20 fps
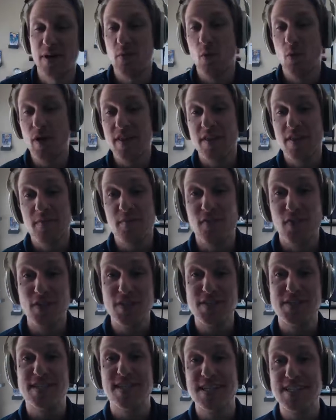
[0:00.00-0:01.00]
one of the
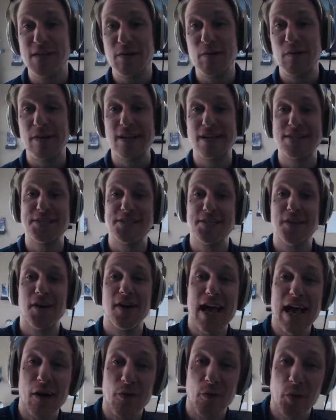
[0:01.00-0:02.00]
first things I wanted to start
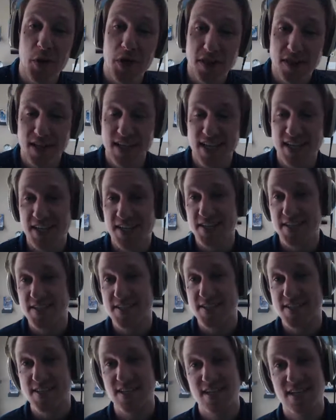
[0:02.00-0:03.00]
out with
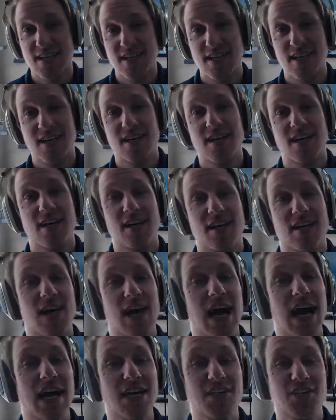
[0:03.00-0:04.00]
is,
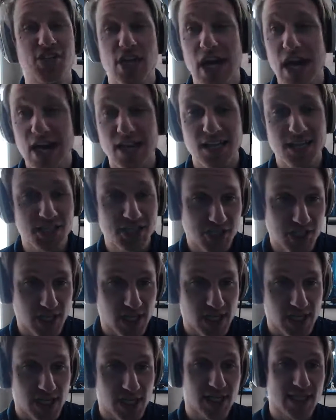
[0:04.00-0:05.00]
gosh golly
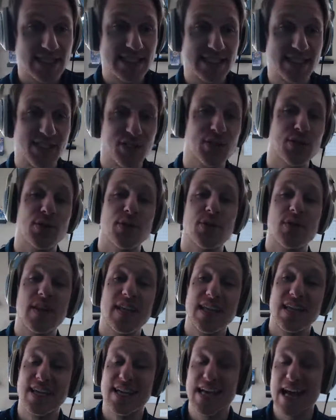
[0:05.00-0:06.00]
gee, do
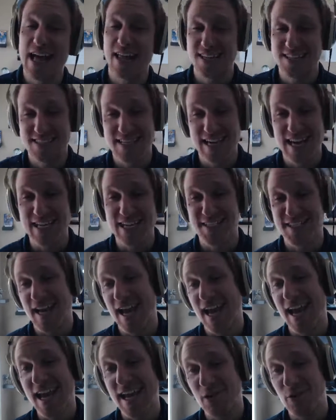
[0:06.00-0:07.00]
the Galaxy
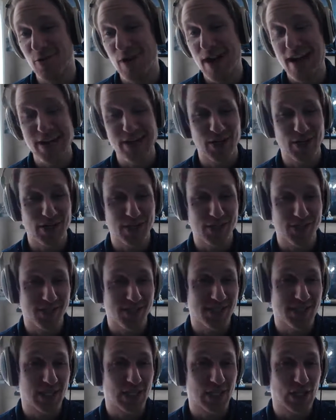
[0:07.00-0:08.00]
S8
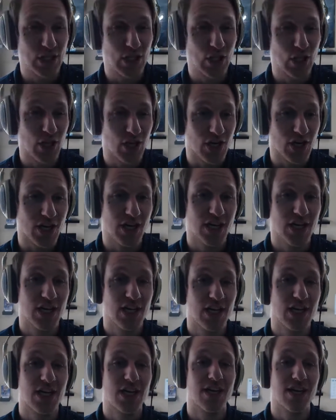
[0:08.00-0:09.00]
renders look
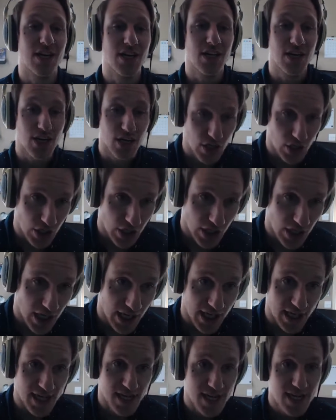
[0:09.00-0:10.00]

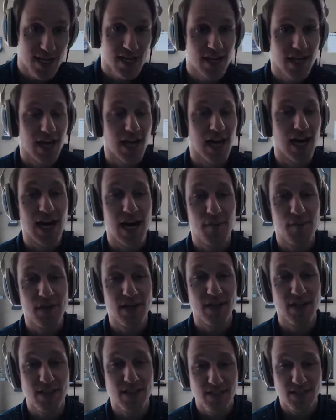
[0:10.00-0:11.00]
good. I'm going to